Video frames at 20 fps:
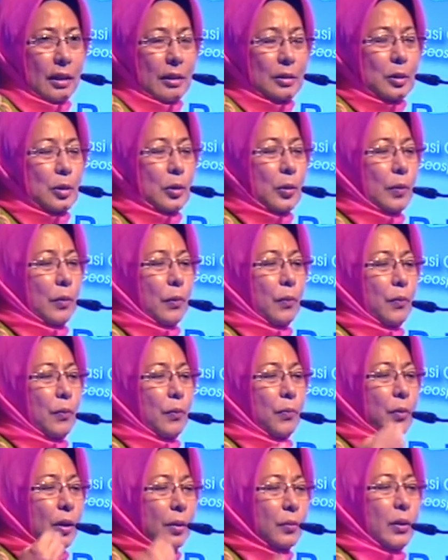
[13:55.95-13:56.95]
So
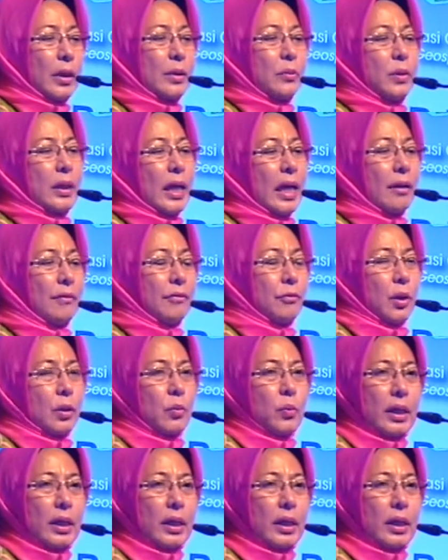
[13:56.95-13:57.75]
what we have, when